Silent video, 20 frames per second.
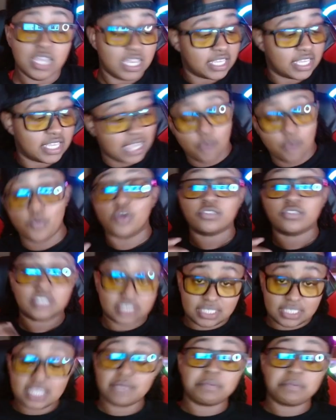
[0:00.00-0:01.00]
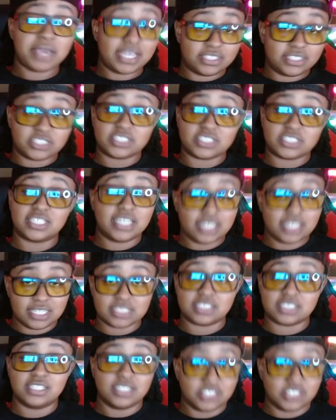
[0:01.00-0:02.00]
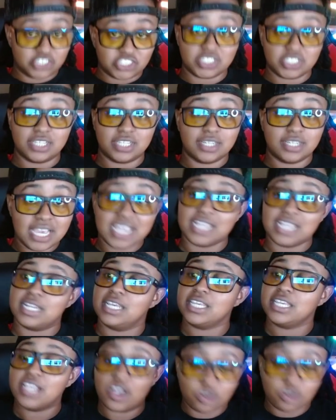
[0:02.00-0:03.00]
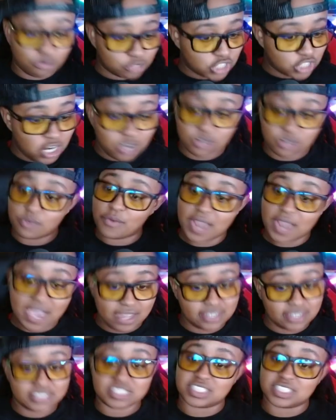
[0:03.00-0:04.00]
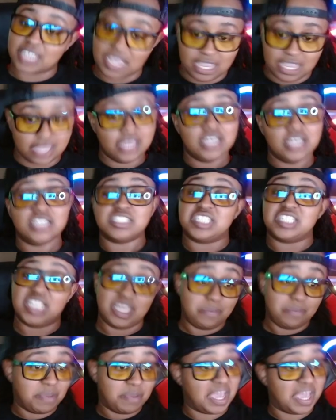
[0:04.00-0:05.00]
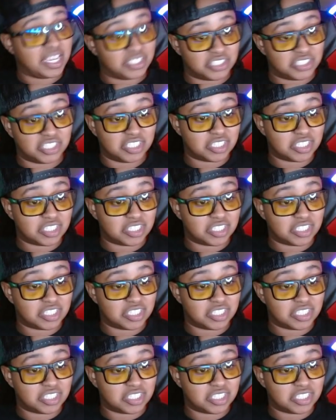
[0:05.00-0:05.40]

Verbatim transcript: Y'all want the T-Pages to get into this shit, and then y'all gonna turn around and say T-Pages,